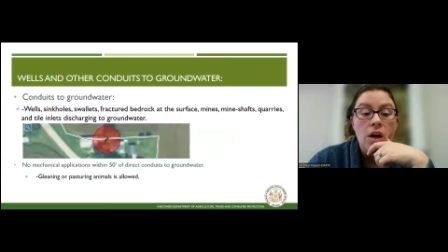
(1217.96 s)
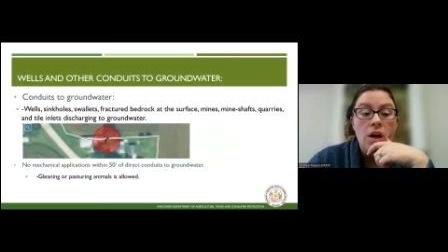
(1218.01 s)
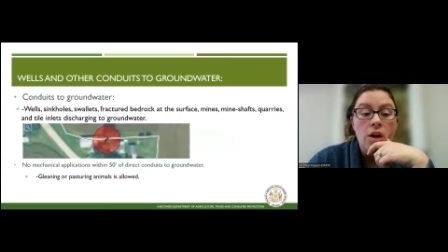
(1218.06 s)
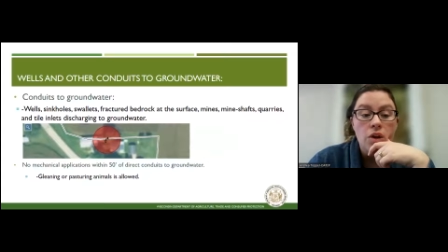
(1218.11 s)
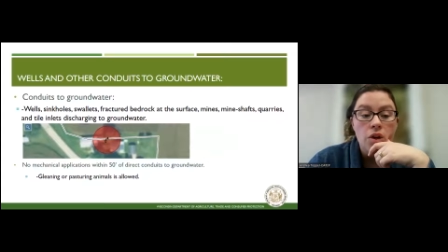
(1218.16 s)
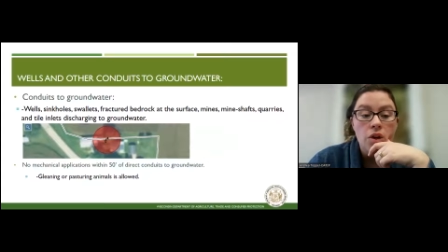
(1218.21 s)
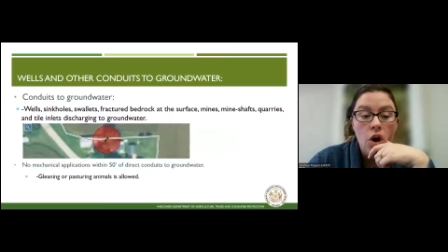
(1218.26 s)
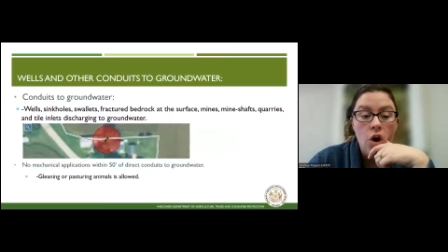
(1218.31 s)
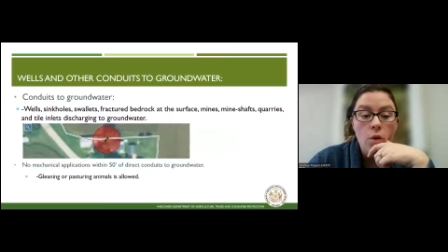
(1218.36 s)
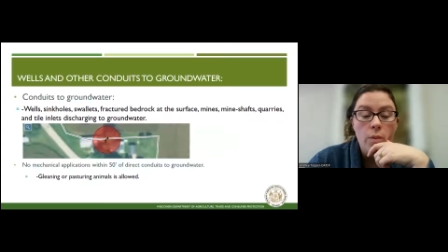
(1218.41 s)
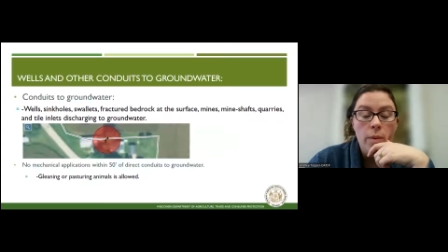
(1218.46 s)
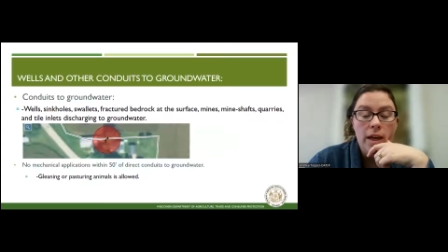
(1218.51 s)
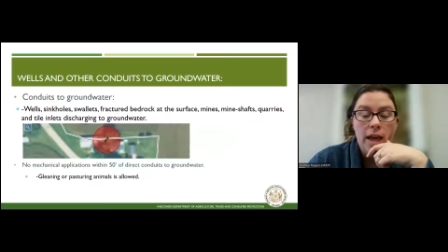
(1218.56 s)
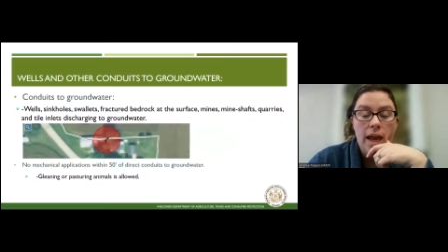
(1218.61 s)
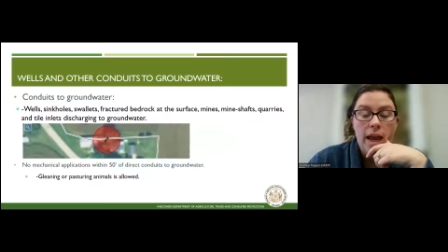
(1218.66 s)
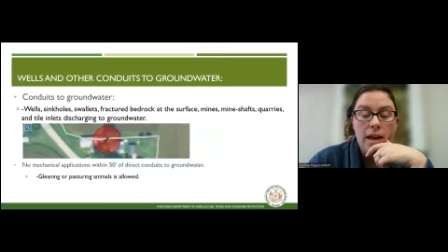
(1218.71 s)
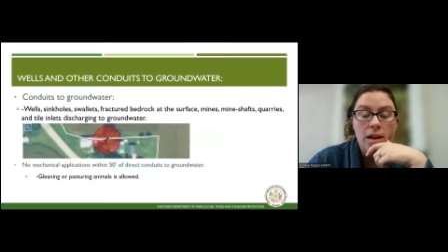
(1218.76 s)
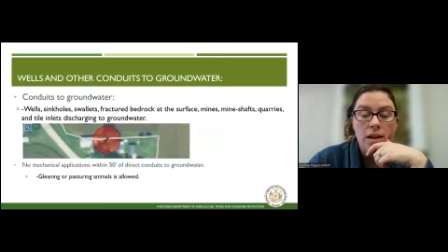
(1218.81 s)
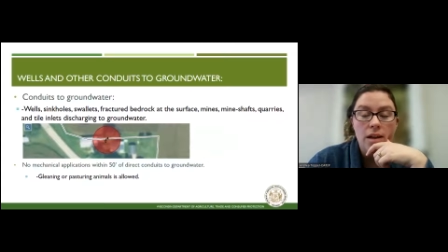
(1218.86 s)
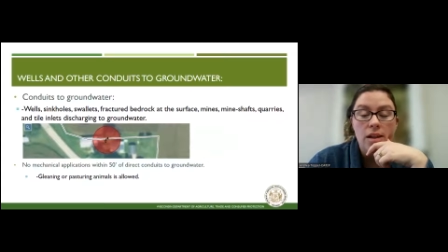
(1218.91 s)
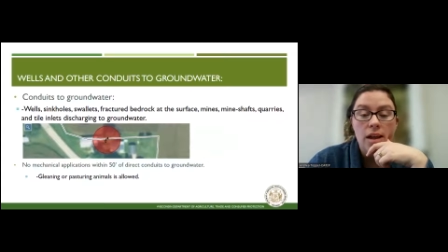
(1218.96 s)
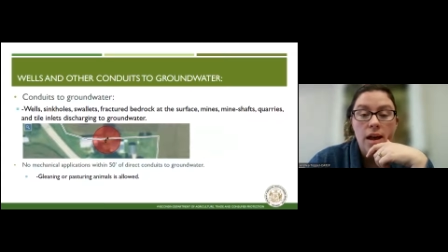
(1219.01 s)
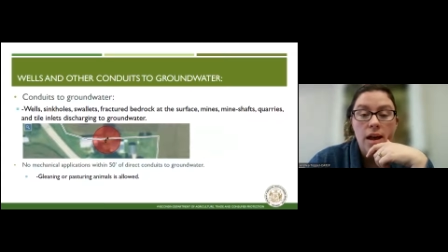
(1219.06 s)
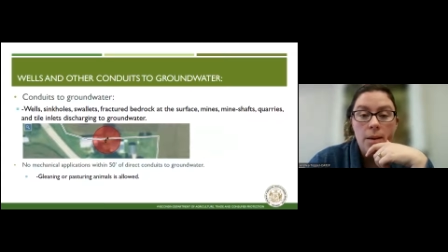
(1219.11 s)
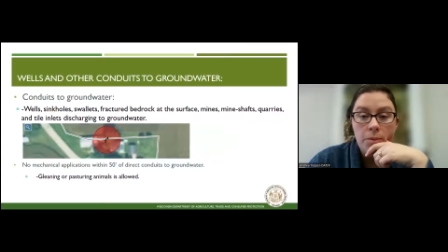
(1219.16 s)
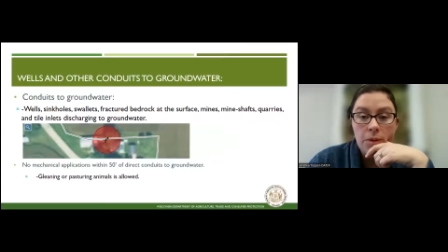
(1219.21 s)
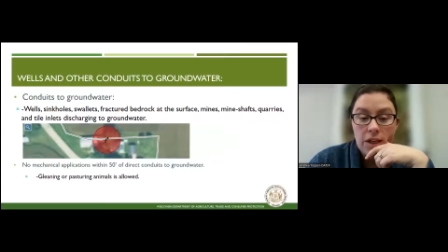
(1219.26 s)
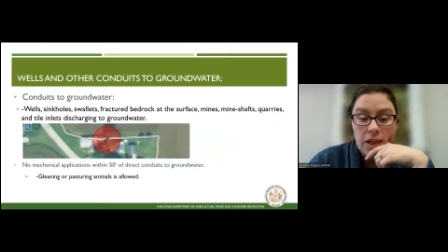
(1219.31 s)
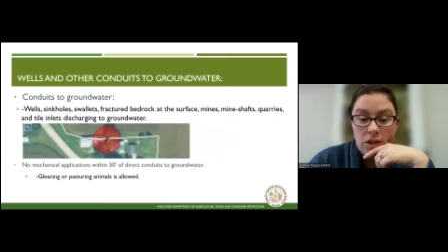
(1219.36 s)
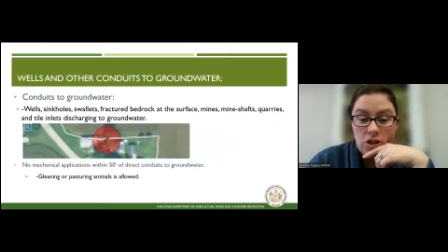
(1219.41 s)
no mechanical
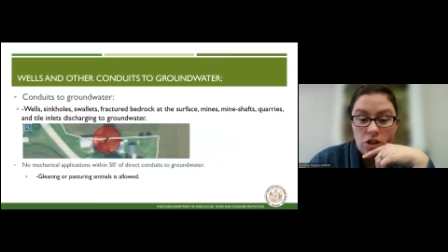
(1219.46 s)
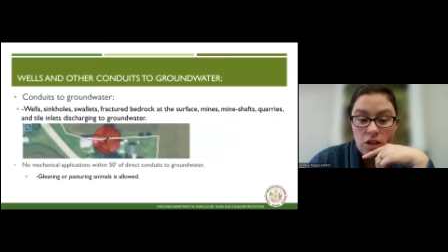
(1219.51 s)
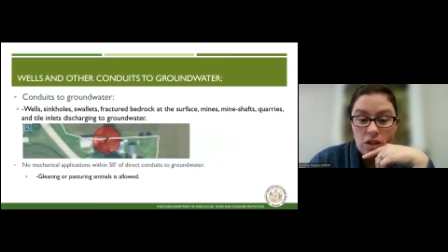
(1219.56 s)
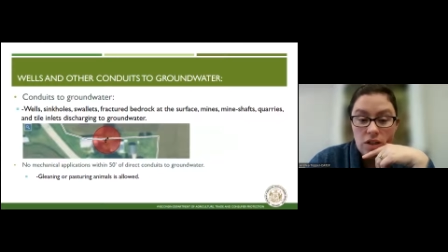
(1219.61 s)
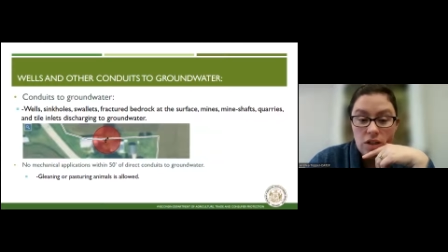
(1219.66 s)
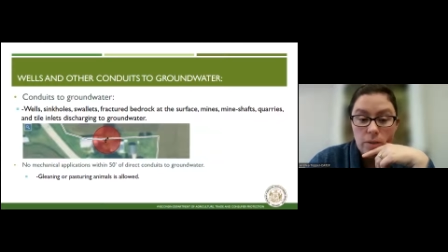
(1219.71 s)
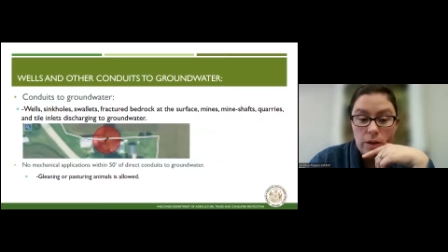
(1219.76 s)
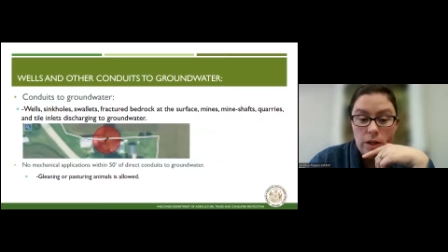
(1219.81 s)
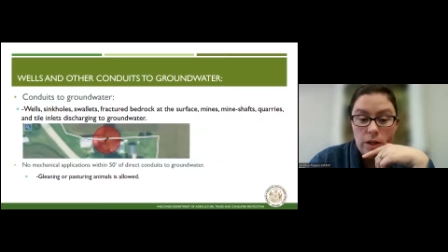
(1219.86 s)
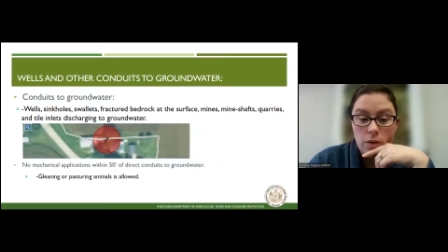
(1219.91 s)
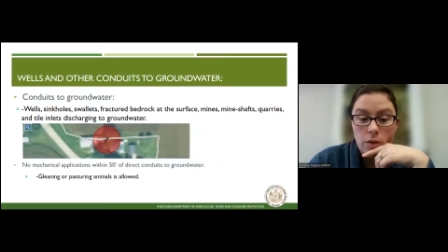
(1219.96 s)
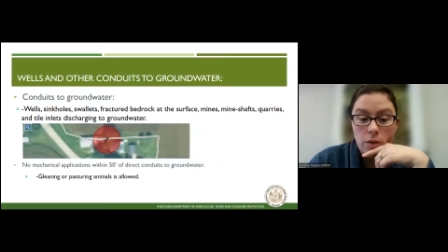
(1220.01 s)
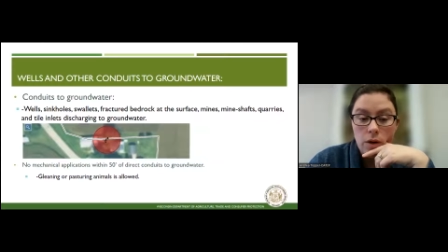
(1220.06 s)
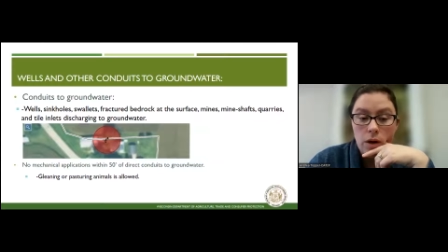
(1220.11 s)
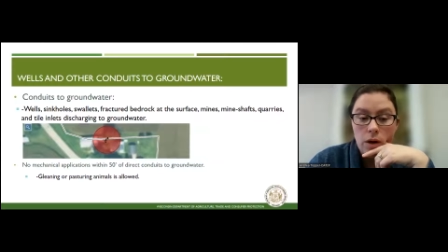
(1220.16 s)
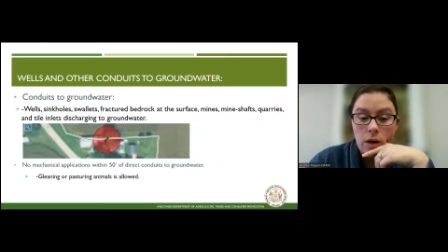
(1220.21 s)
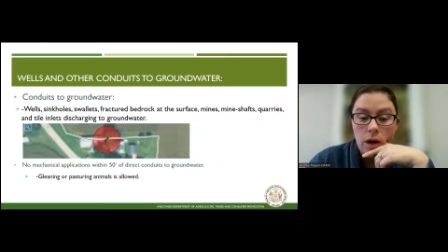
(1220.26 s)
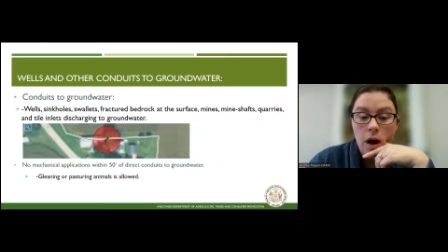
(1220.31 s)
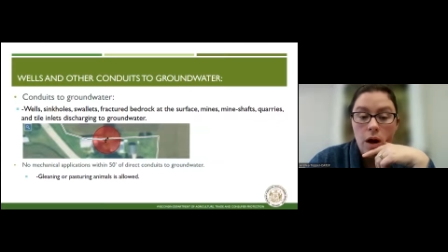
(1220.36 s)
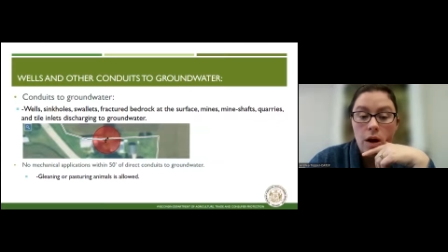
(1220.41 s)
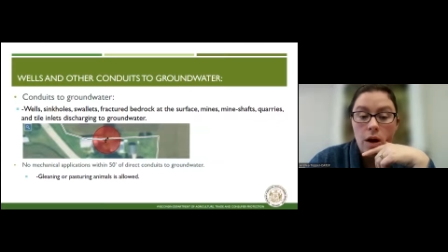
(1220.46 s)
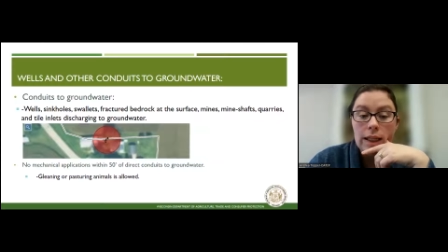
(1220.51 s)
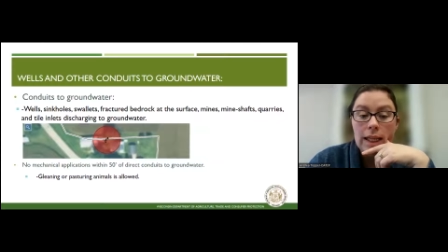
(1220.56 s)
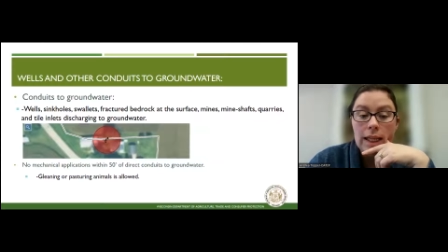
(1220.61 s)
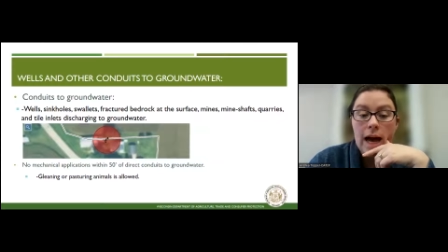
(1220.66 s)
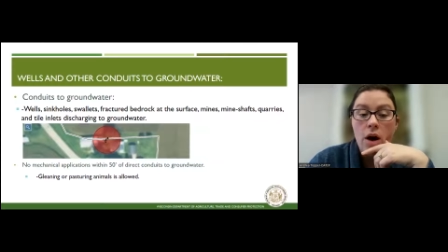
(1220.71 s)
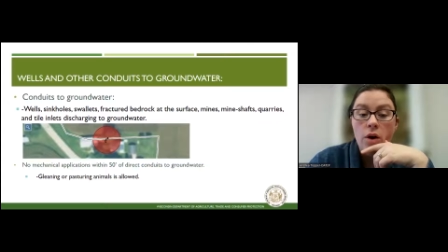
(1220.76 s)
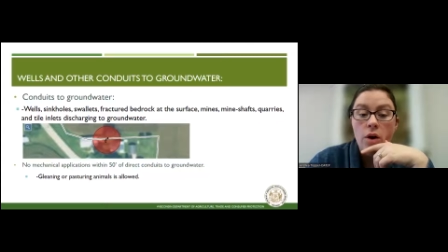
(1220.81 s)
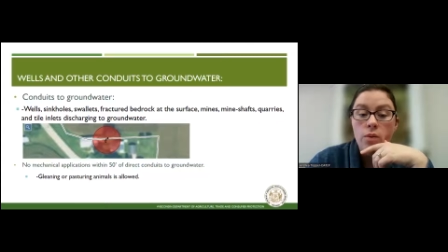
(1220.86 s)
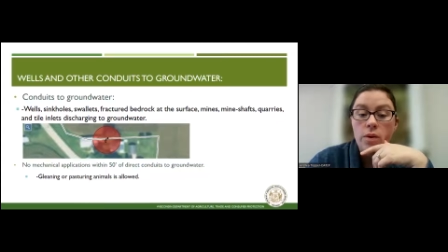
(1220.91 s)
applications of manure are
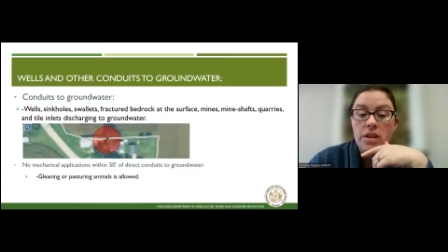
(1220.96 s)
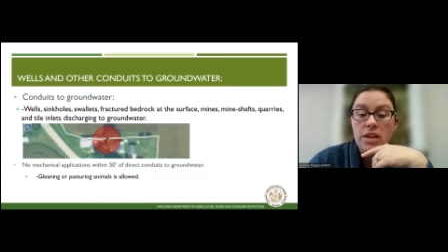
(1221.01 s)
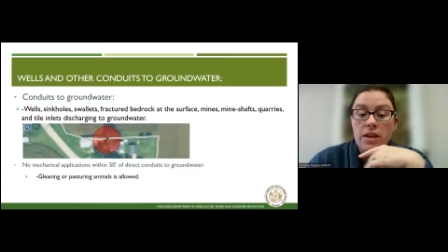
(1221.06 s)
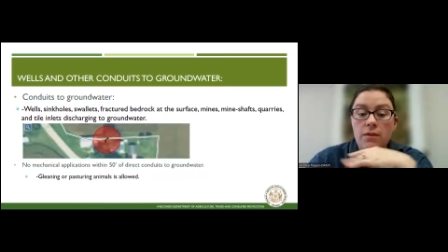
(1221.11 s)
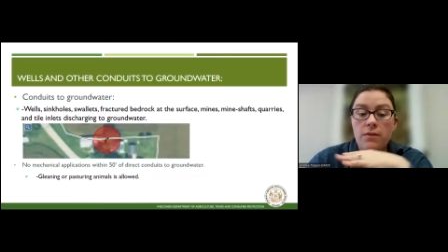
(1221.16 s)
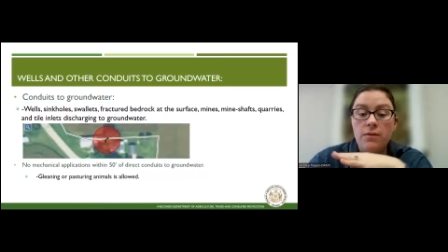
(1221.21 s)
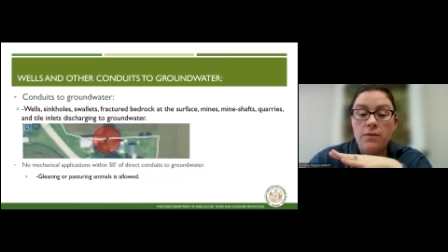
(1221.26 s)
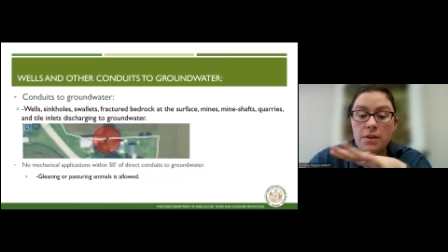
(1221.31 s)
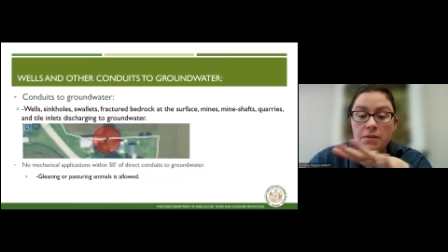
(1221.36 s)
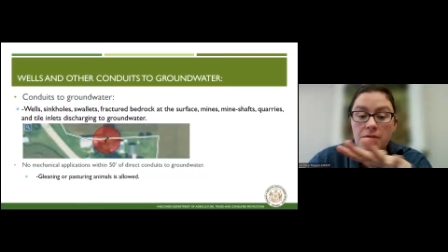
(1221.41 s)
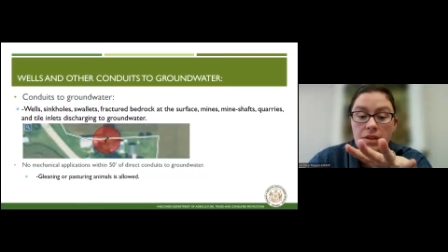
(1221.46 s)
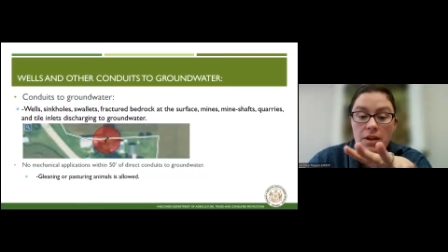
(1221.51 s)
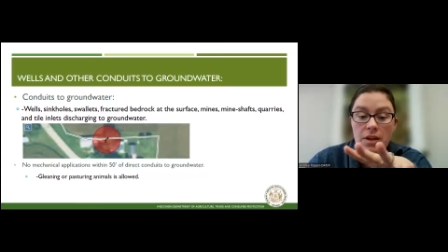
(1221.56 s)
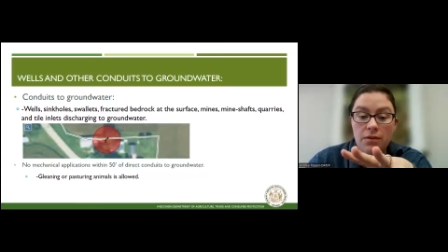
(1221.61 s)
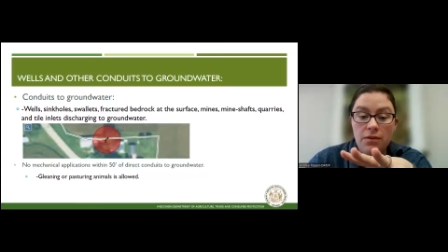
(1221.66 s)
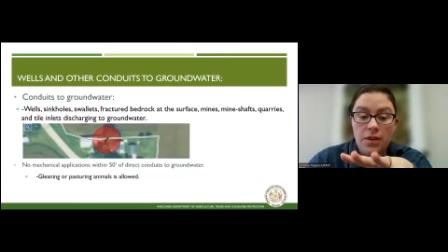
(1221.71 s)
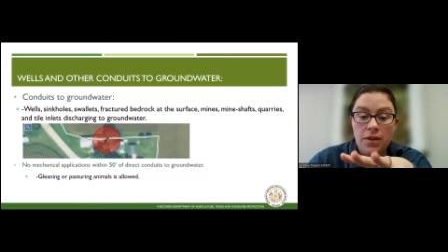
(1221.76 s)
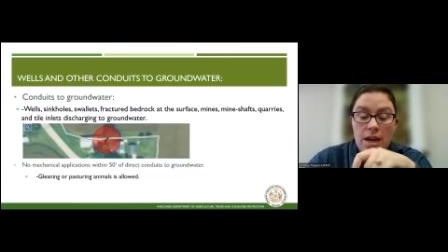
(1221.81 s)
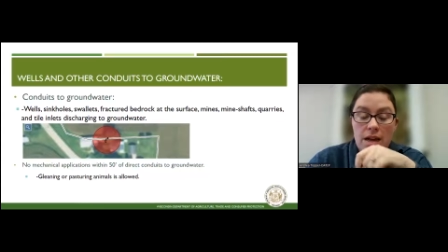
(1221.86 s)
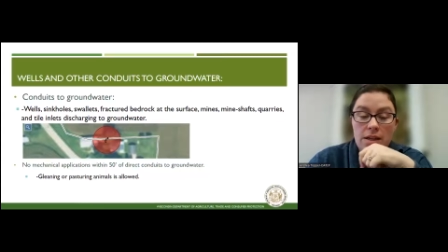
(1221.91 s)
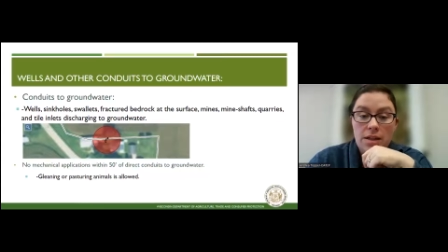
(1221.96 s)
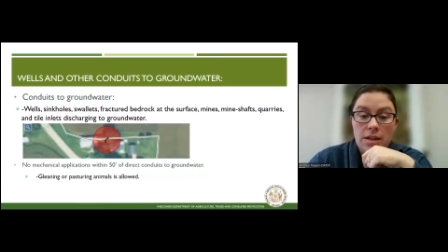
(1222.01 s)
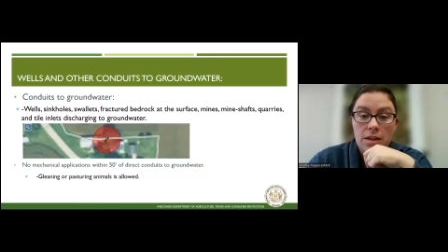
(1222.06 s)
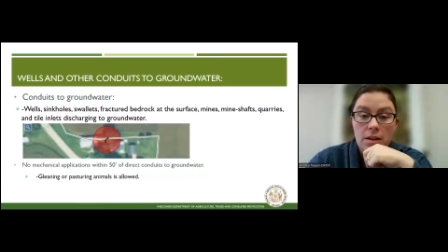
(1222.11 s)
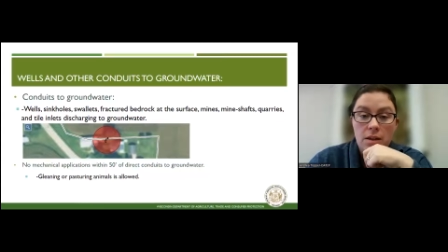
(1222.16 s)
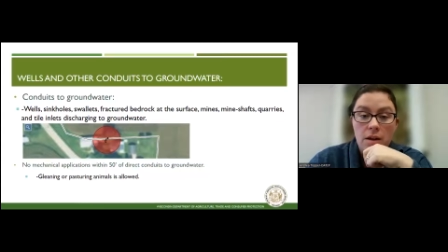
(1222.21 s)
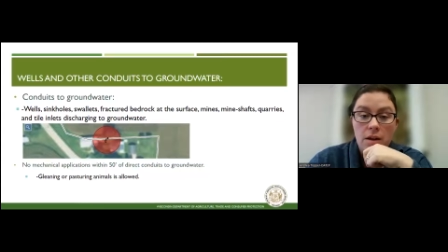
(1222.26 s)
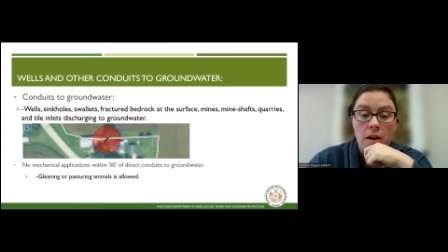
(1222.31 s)
allowed within 50 feet